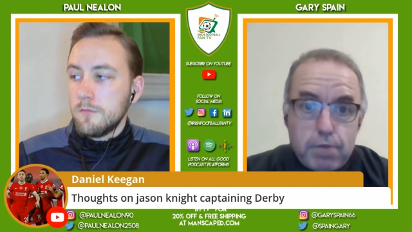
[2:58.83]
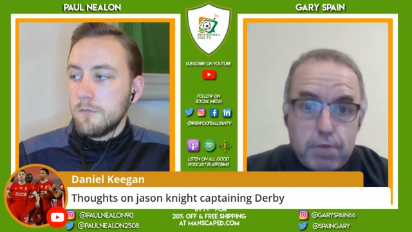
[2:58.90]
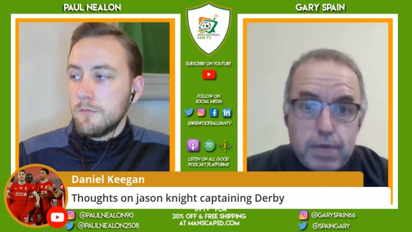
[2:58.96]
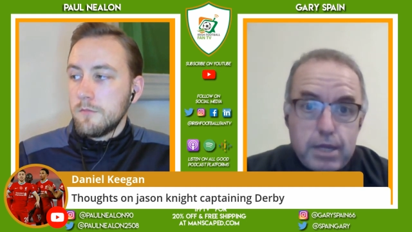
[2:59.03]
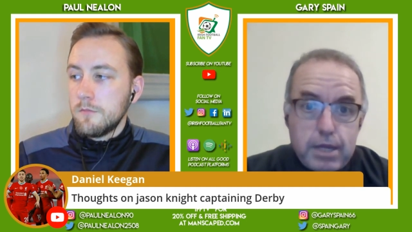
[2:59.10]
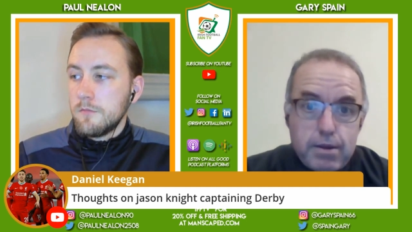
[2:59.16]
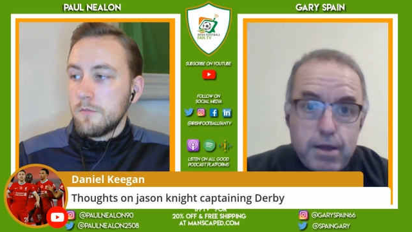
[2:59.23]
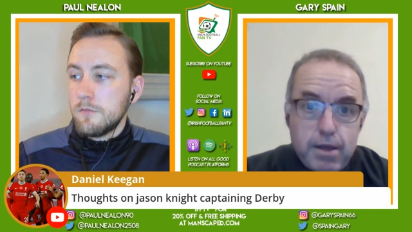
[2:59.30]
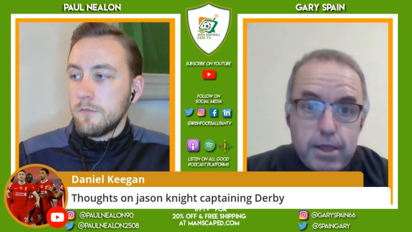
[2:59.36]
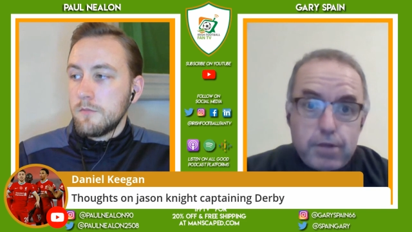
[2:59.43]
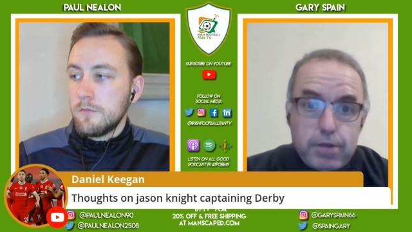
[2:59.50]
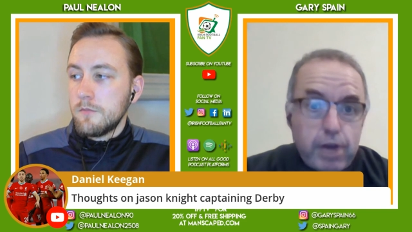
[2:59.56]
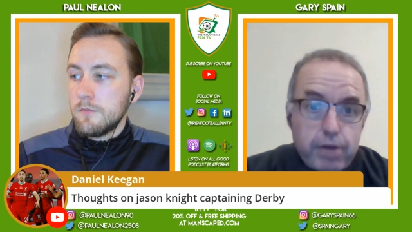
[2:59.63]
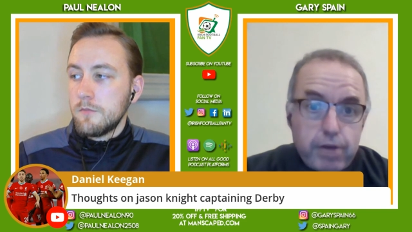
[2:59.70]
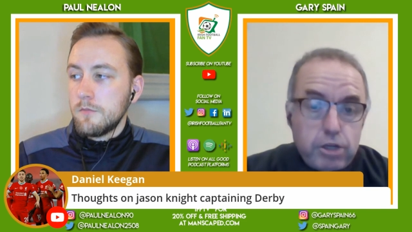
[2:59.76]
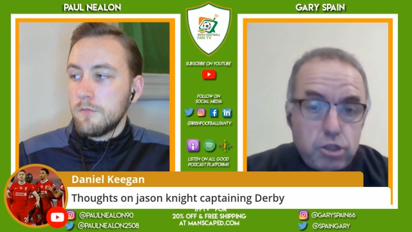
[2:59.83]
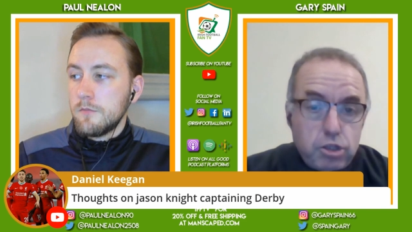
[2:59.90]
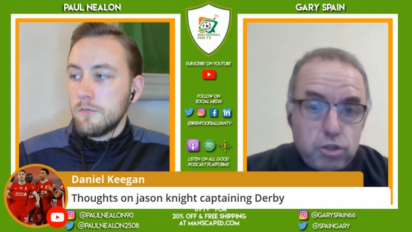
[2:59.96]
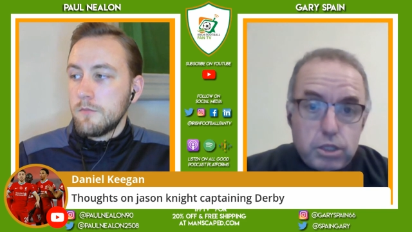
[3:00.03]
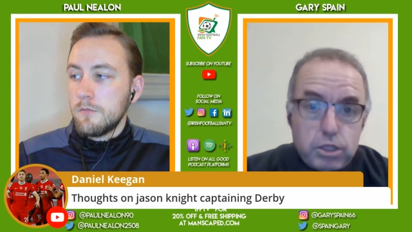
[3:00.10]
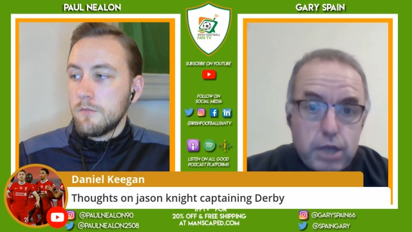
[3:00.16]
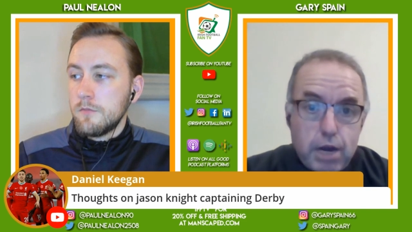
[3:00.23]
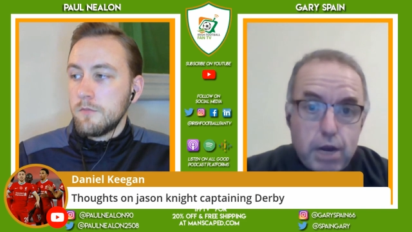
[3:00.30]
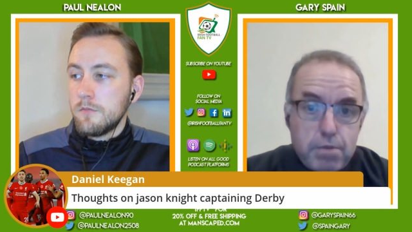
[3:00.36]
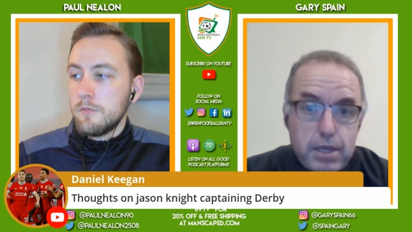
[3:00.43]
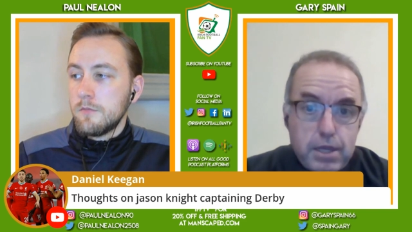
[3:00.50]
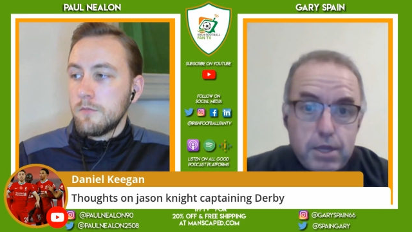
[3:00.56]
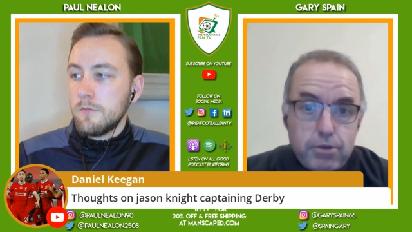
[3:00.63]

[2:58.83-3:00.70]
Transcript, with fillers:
Speaker 1: I mean, there are issues in Derby.